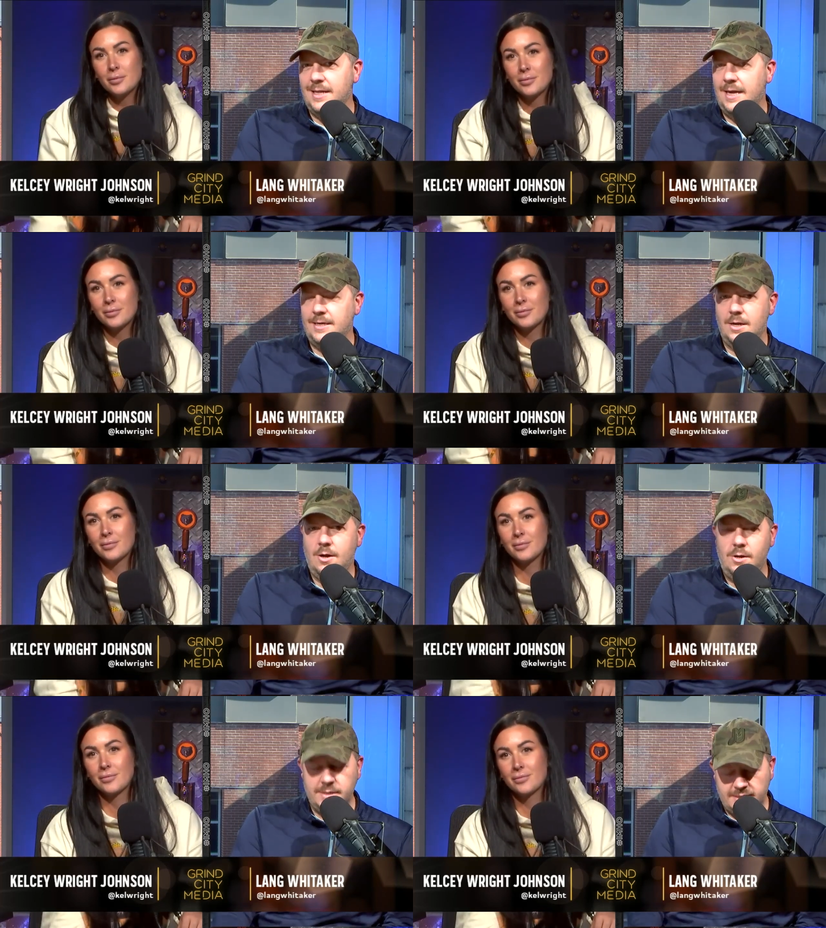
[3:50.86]
Speaker 1: like
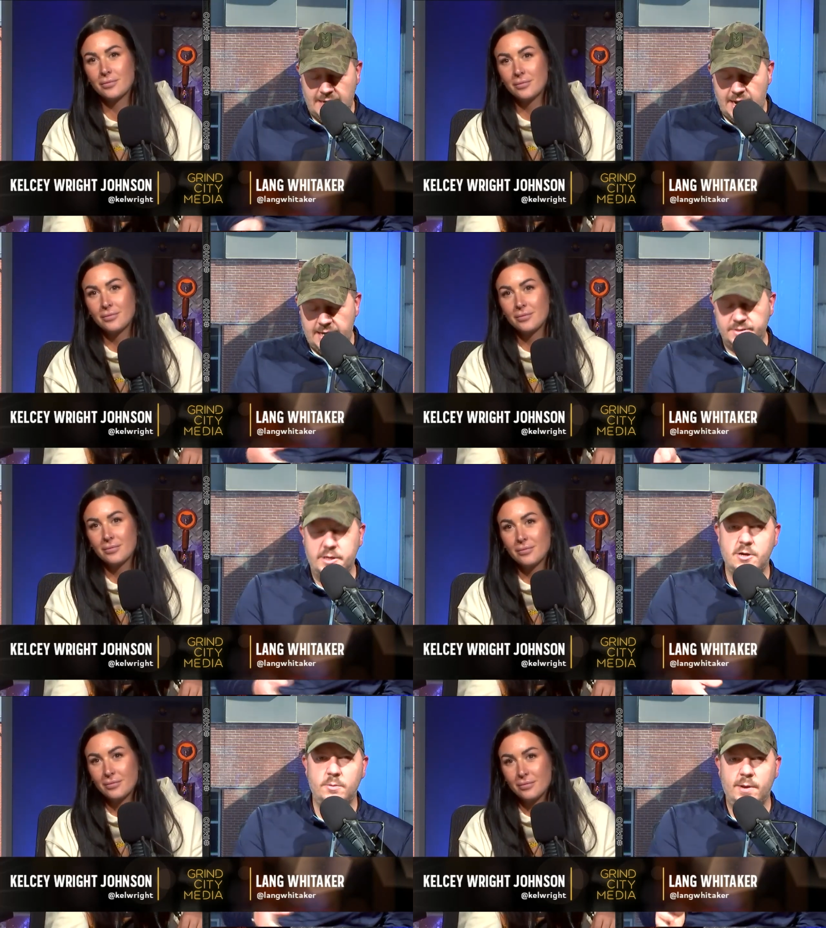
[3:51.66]
all these guys you
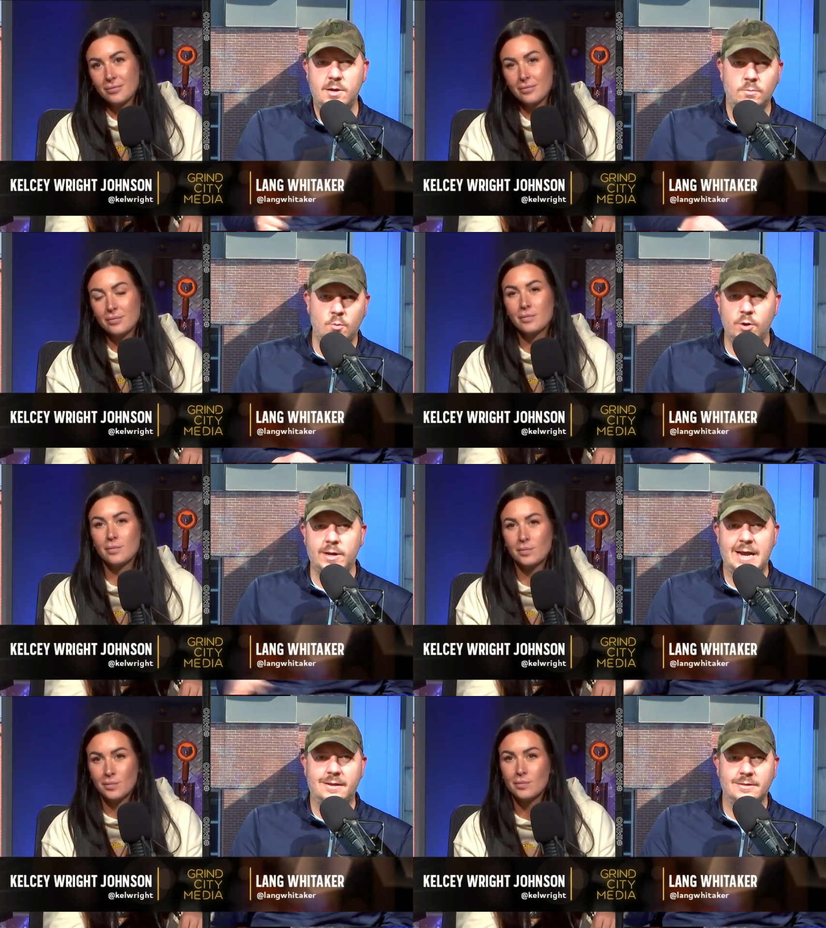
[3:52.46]
hear about them
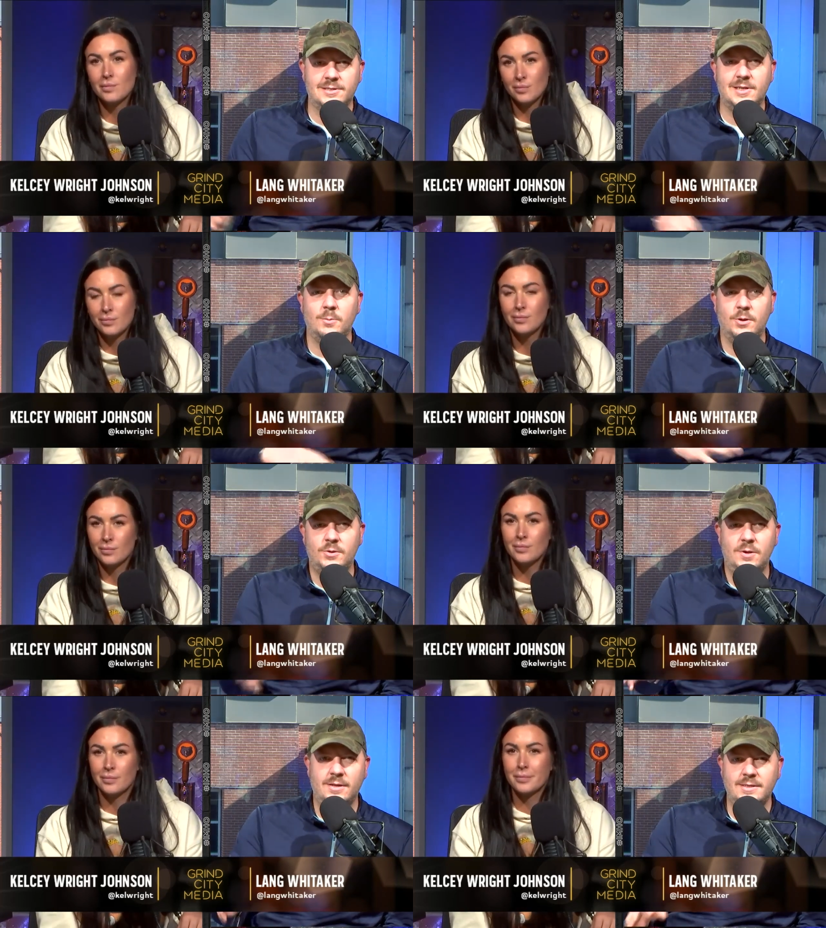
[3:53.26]
working out in the summer,
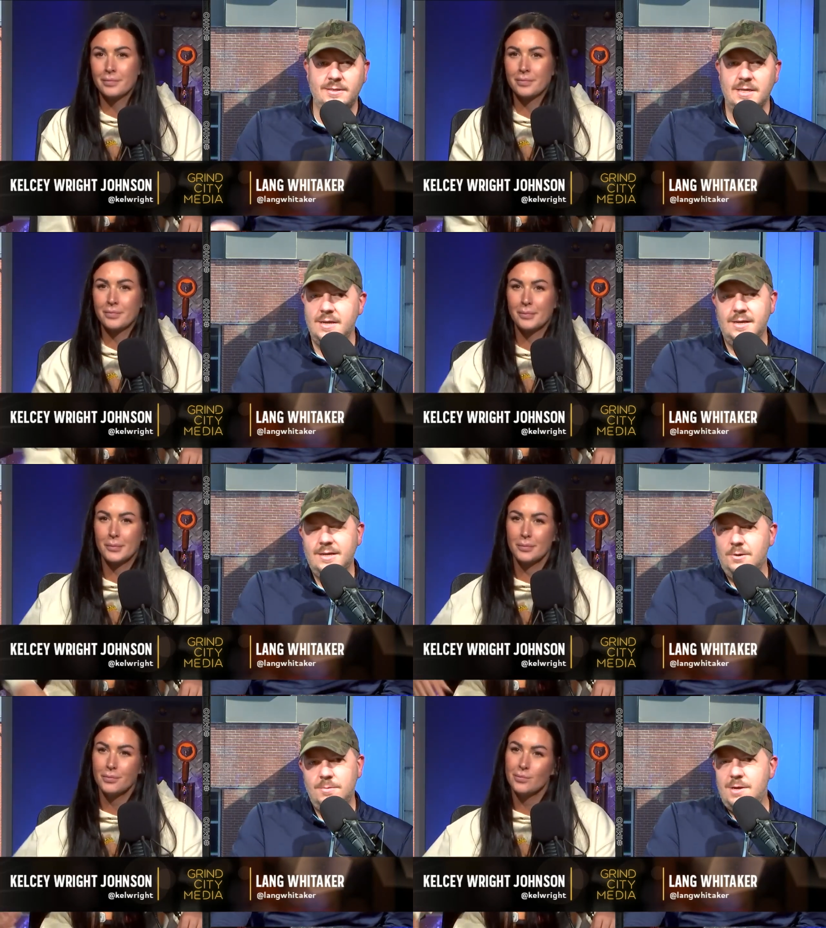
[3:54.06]
doing all these things.
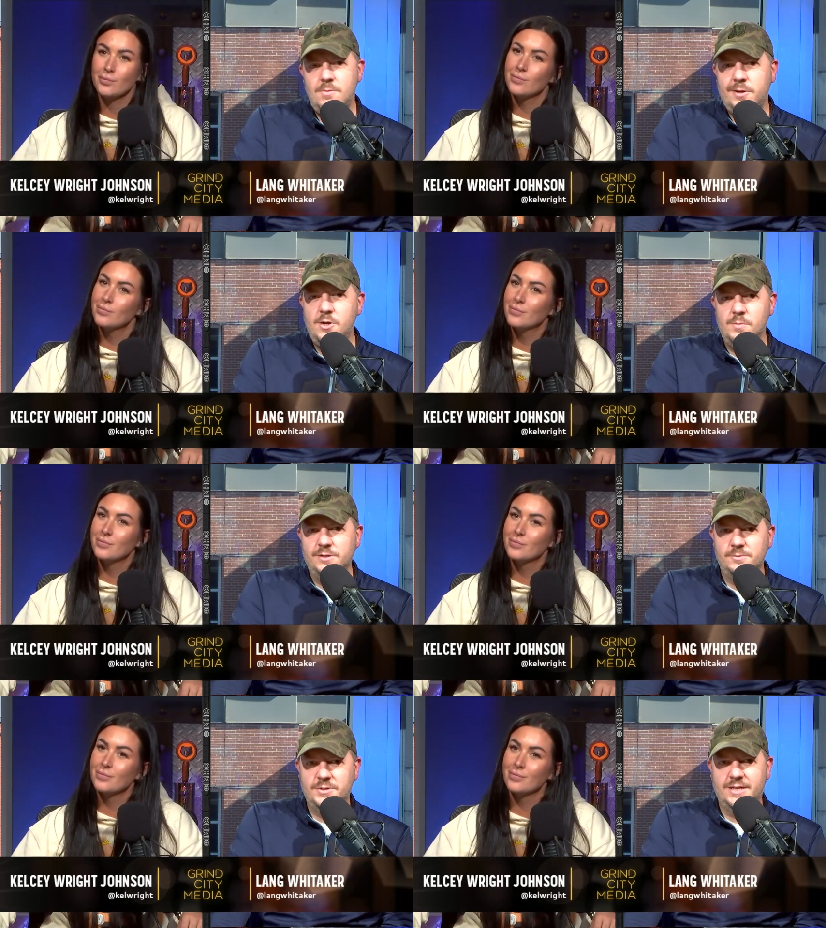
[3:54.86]
Mm-hmm. We didn't really hear
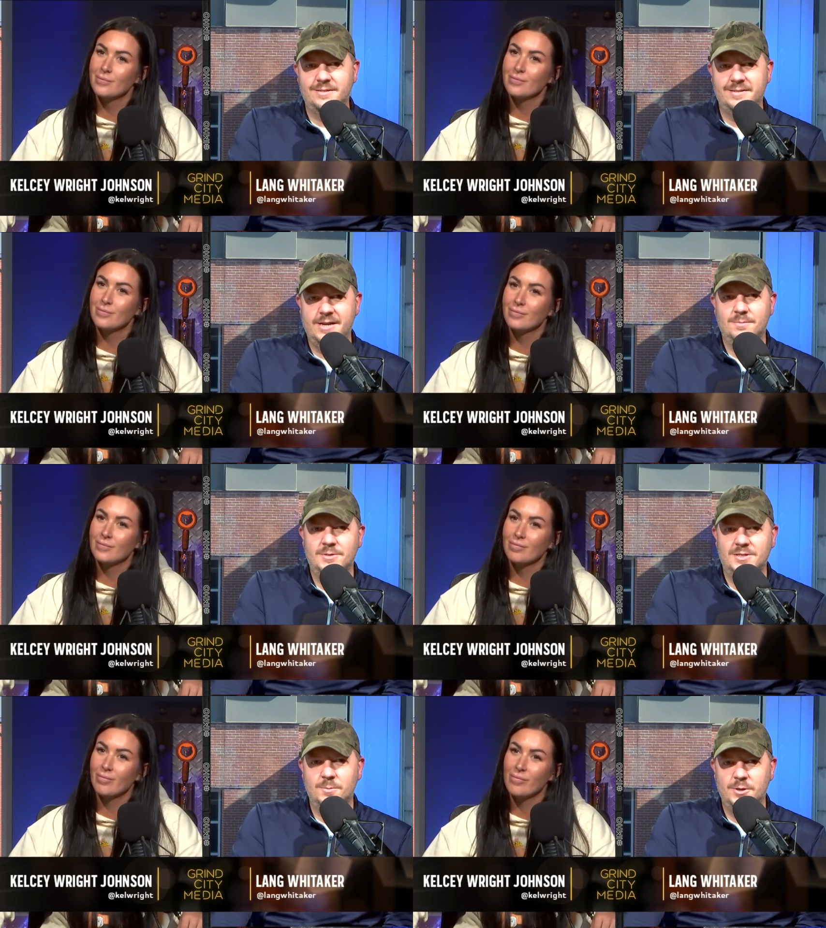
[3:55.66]
much from Jayson Tatum
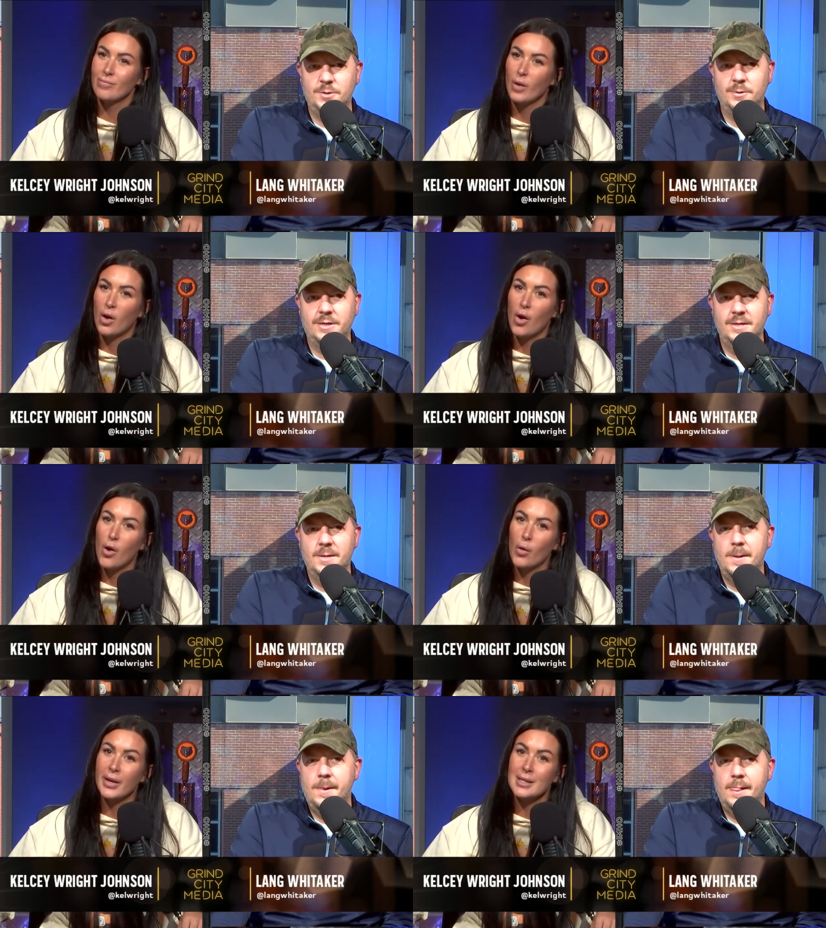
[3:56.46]
this summer, did we?
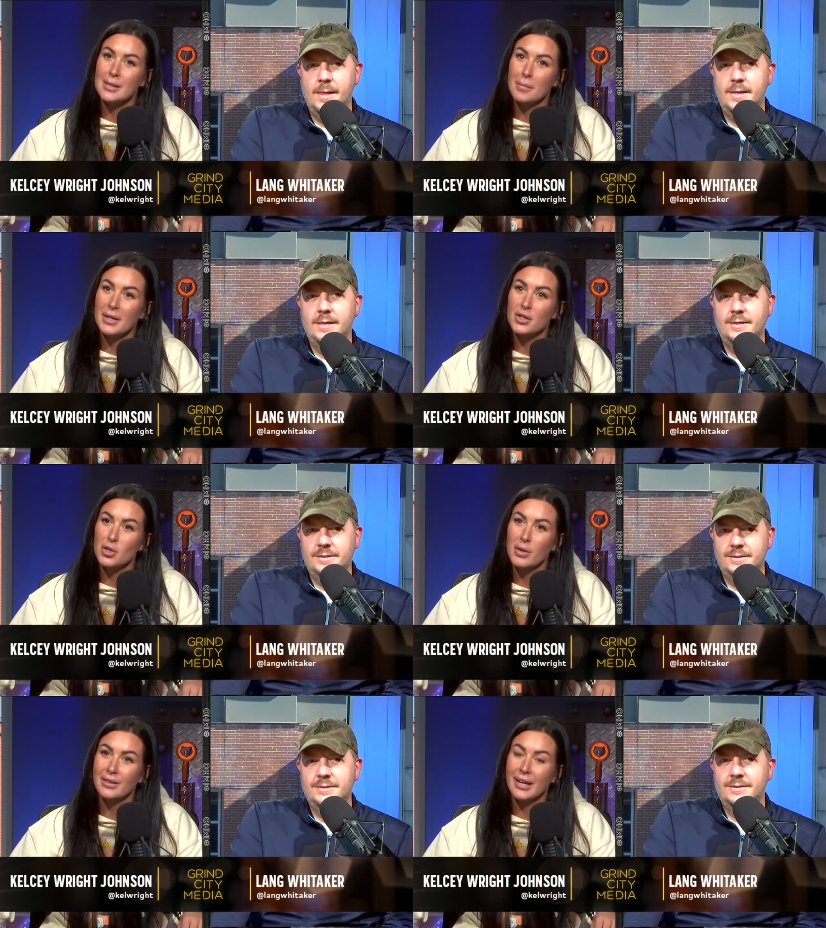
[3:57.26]
Speaker 2: Oh, he's been
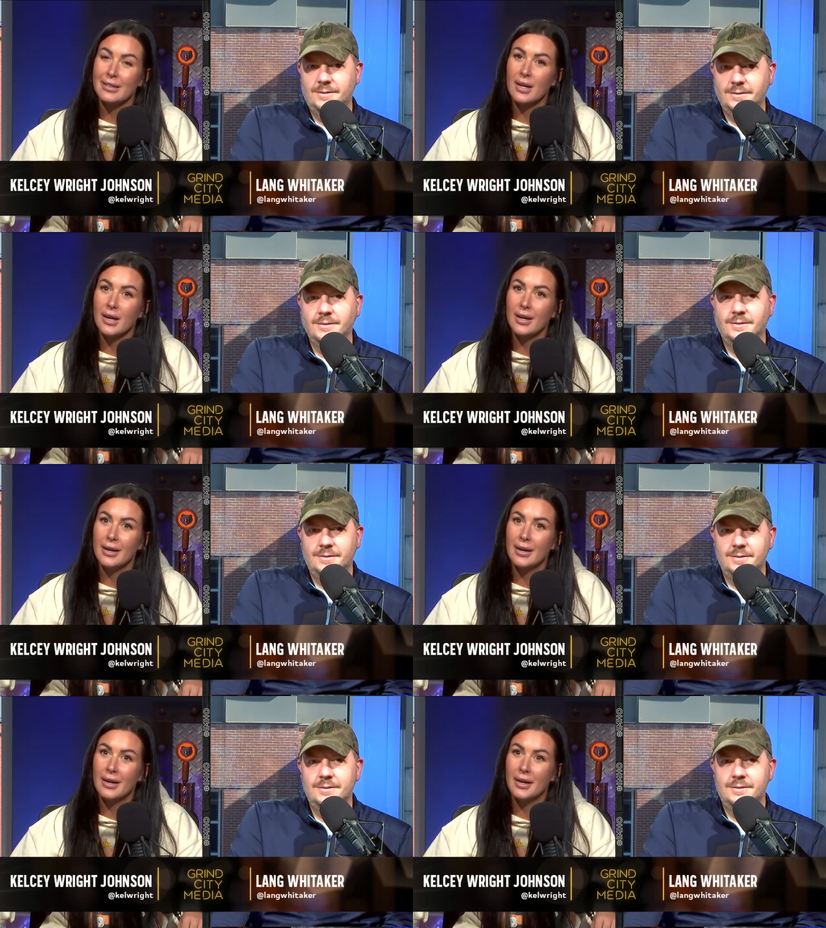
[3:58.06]
doing like the
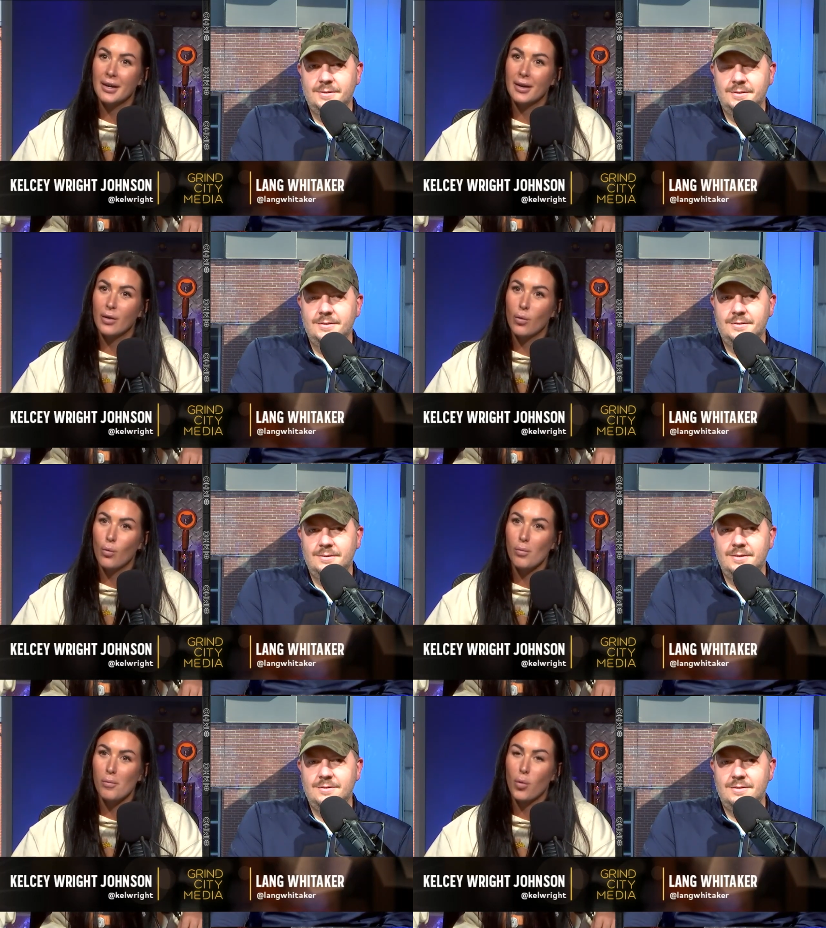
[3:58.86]
uh,
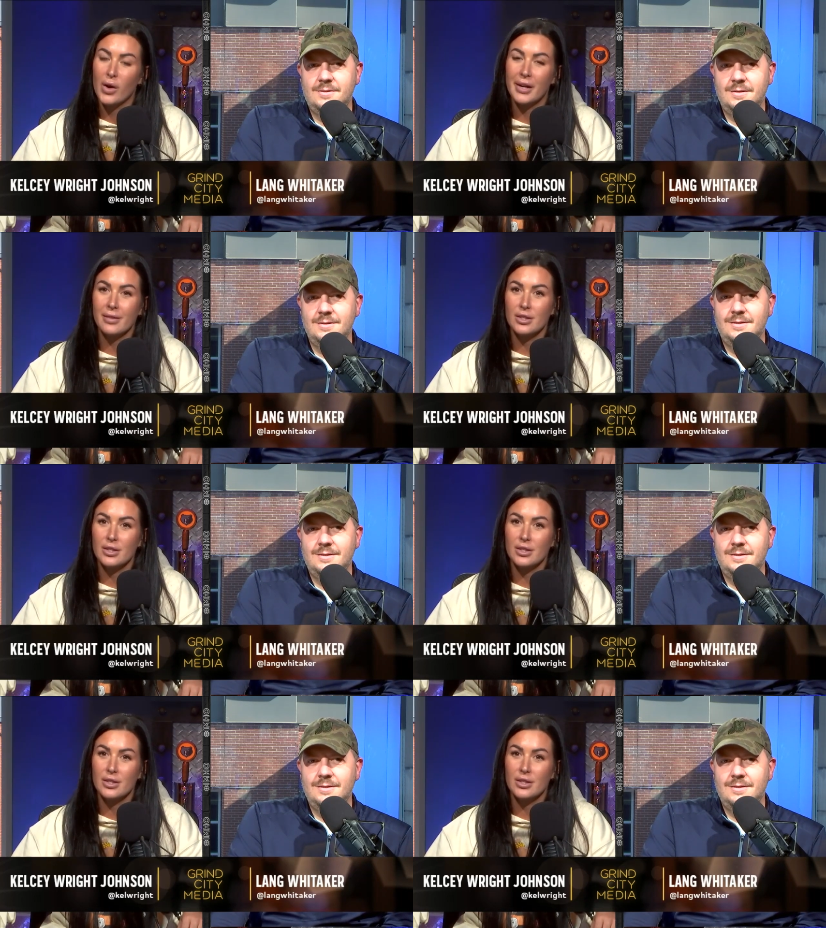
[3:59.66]
work in the